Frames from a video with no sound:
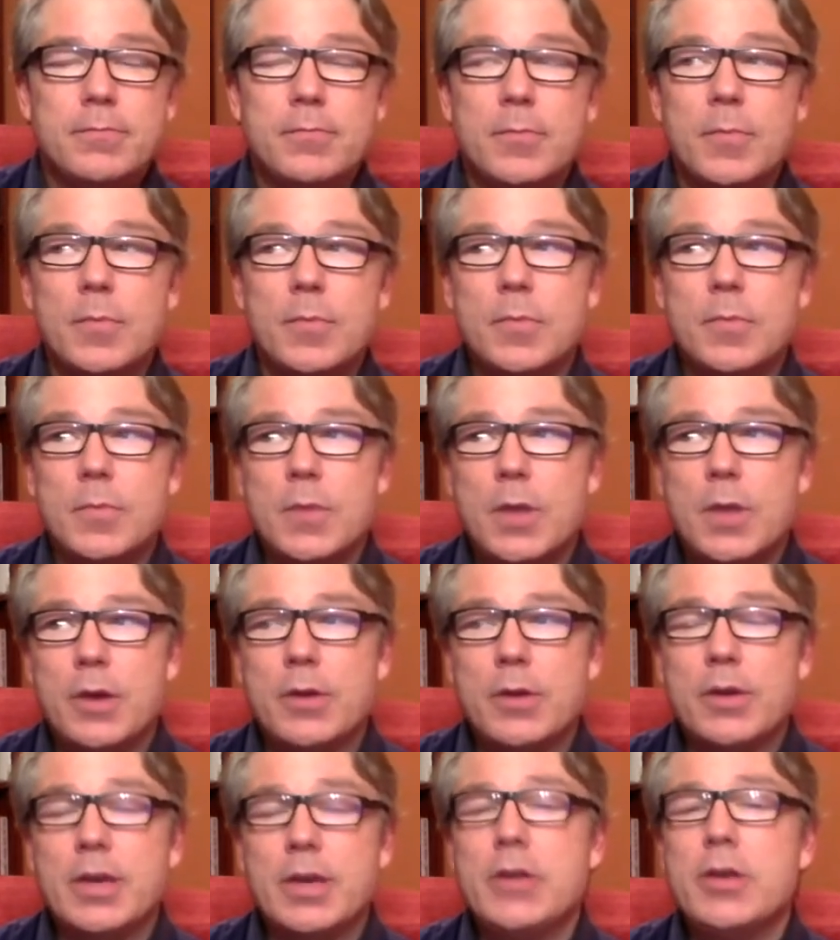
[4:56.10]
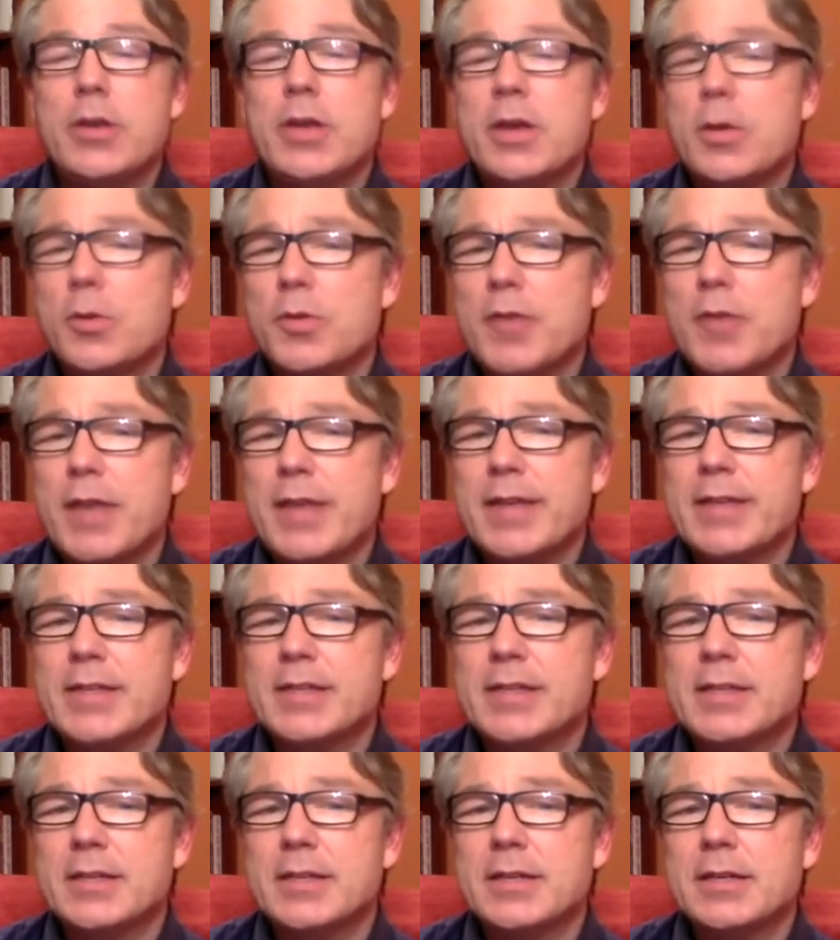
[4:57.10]
Now, can you hear what that
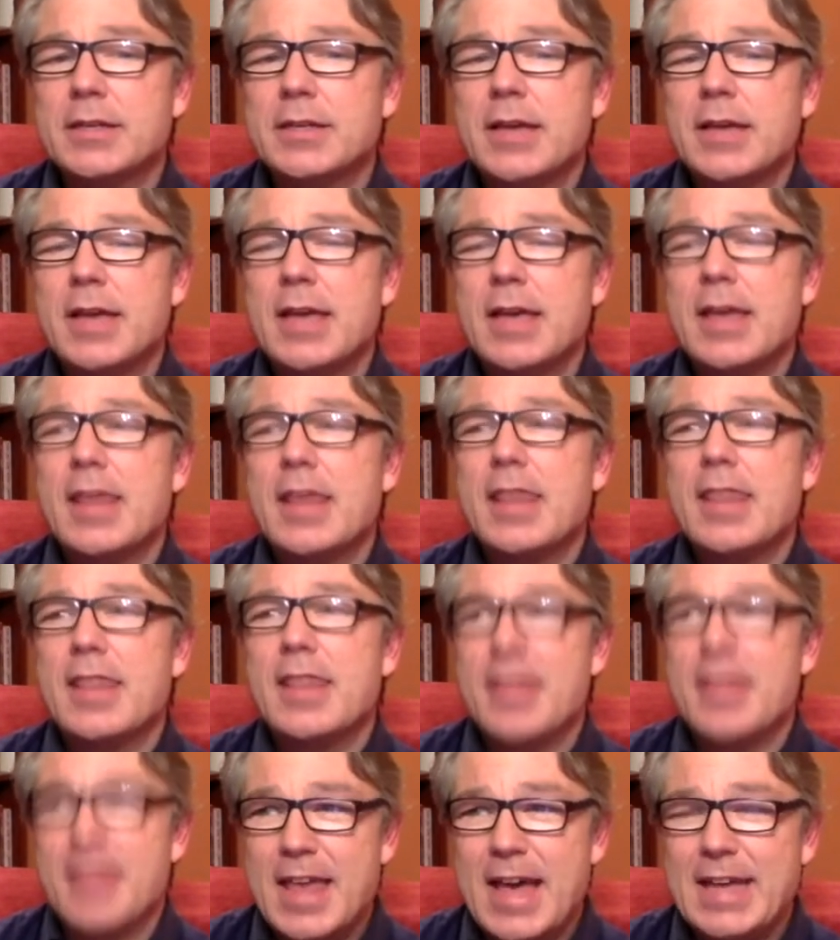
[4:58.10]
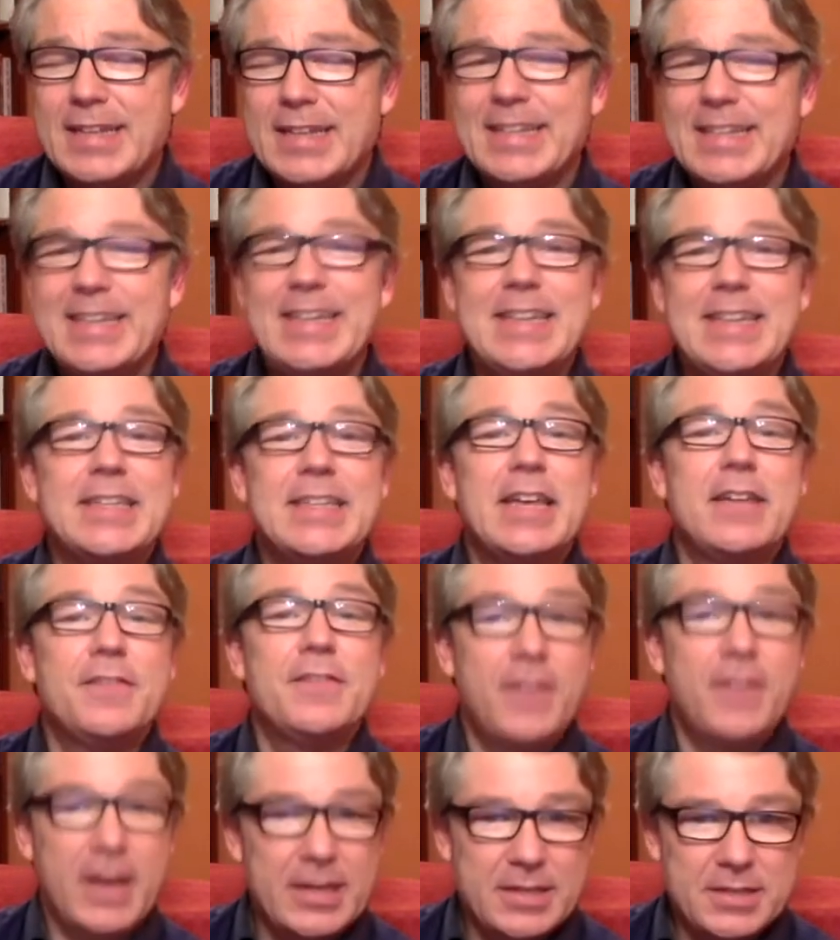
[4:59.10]
is? That is
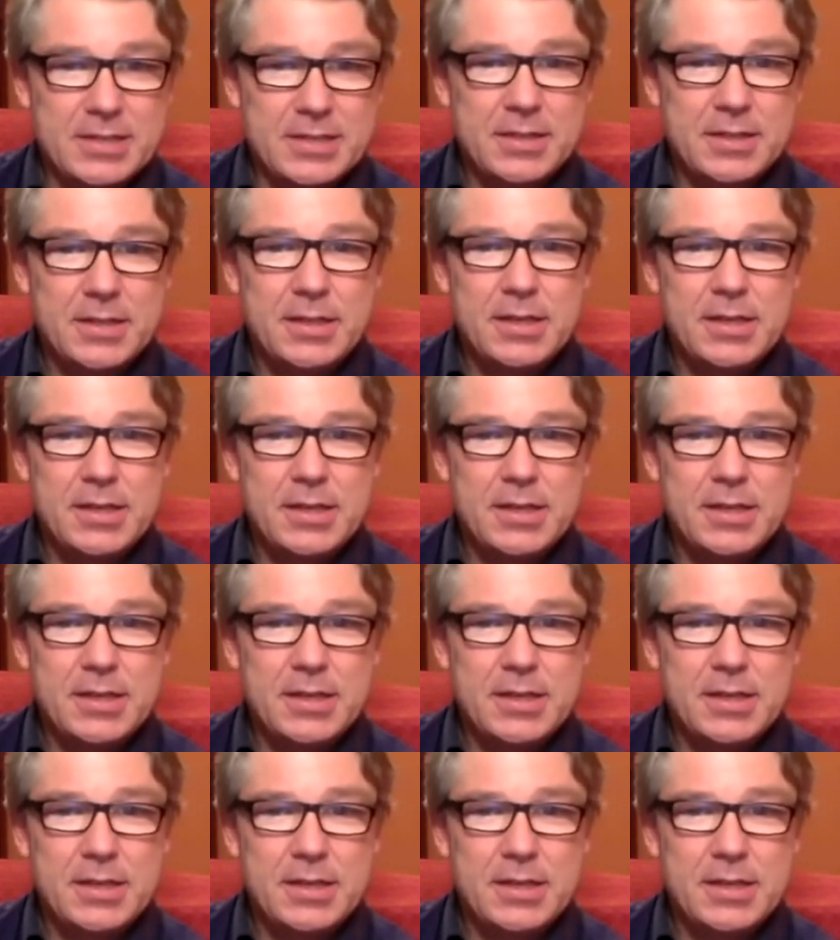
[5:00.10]
advice.